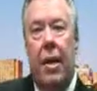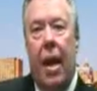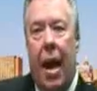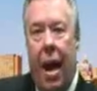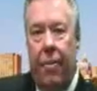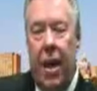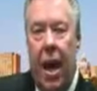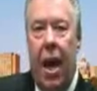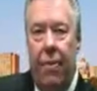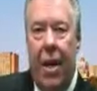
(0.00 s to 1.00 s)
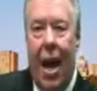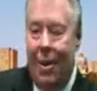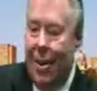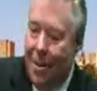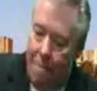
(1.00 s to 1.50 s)
You have to have
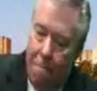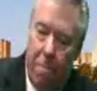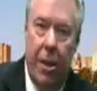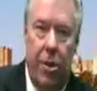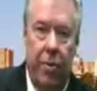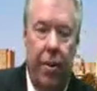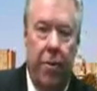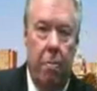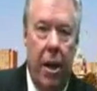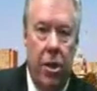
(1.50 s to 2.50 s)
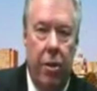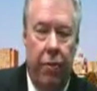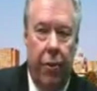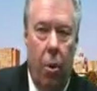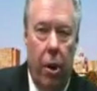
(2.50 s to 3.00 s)
that piece of information
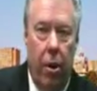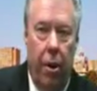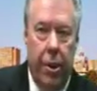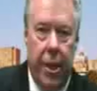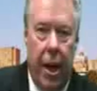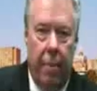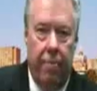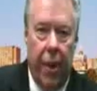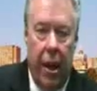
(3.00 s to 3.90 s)
flowing all the time.